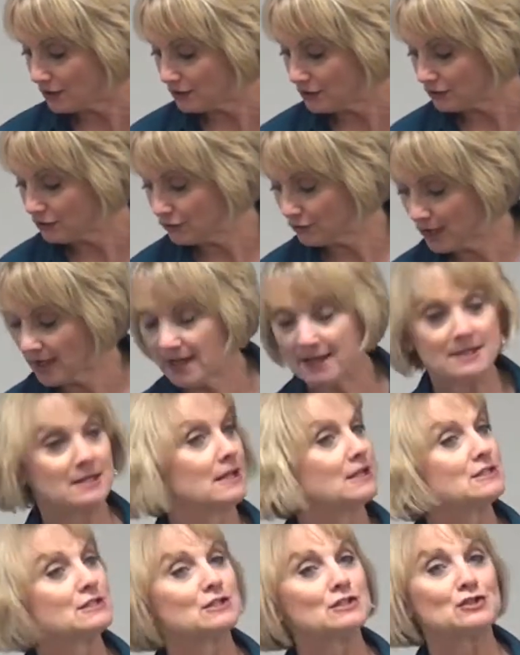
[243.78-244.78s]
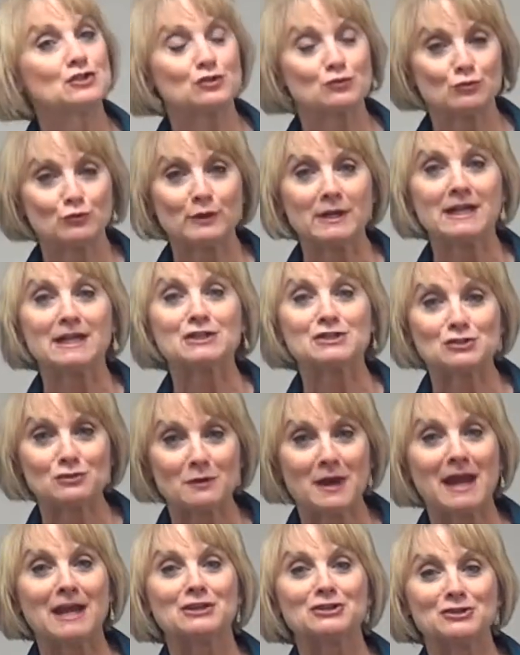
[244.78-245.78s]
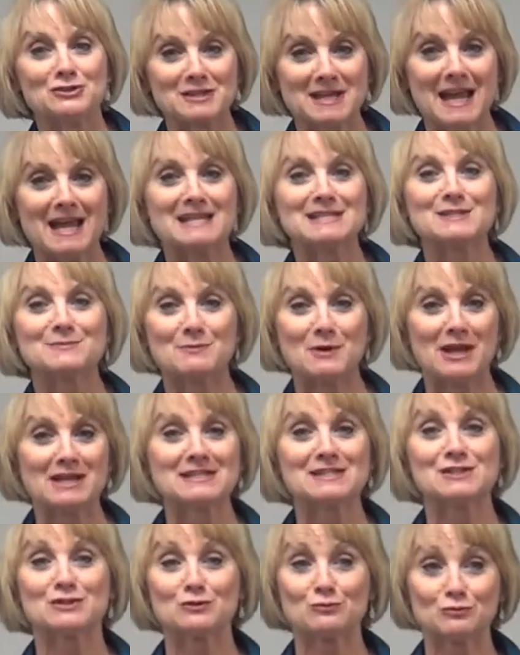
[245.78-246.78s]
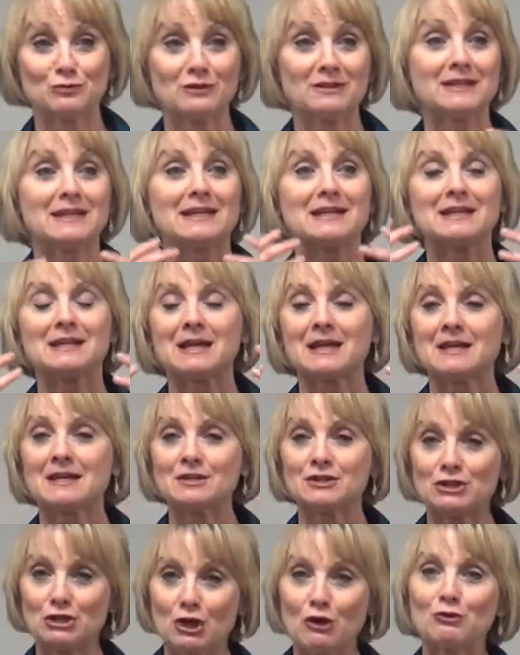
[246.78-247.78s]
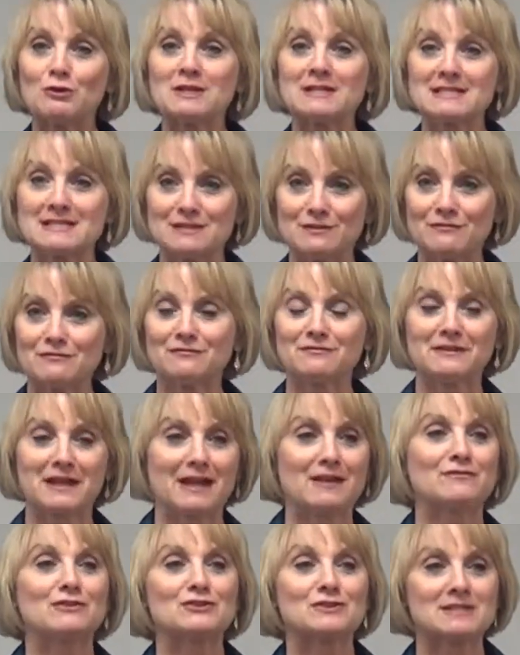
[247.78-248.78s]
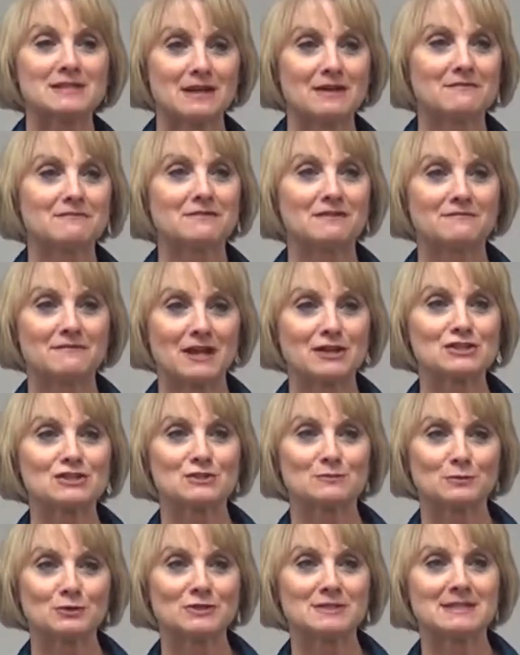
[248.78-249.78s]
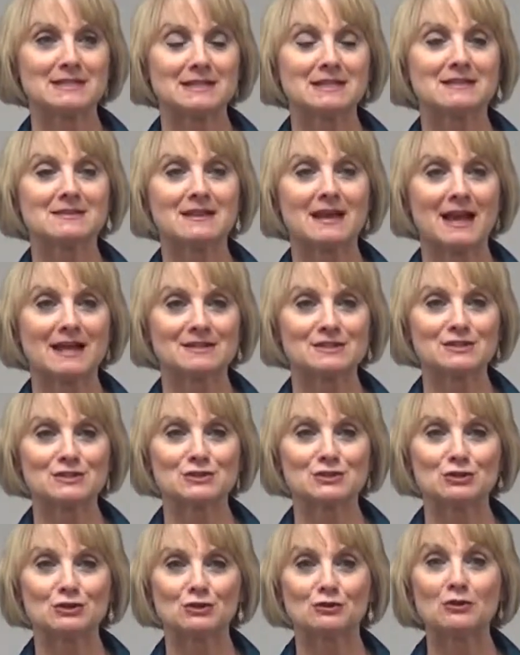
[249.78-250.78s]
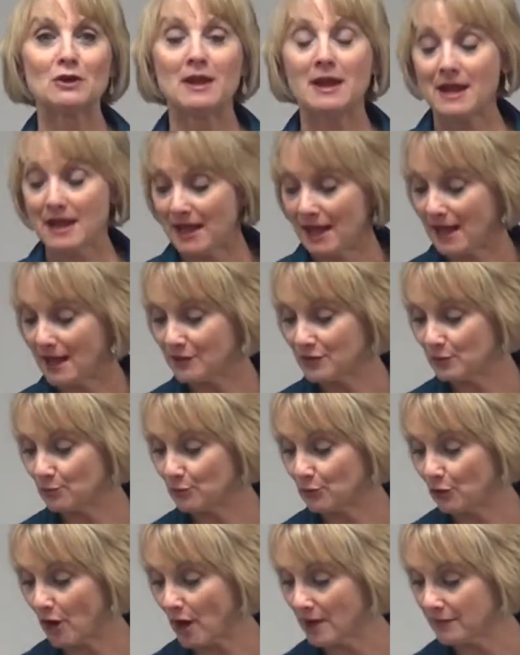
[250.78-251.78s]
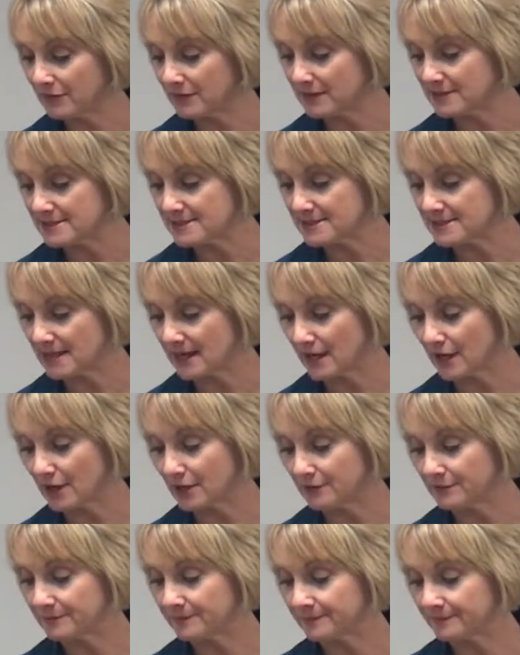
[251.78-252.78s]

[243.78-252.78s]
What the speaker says: you can retrain your taste buds to really notice the flavors of the vegetables in that stew and the broth that's there.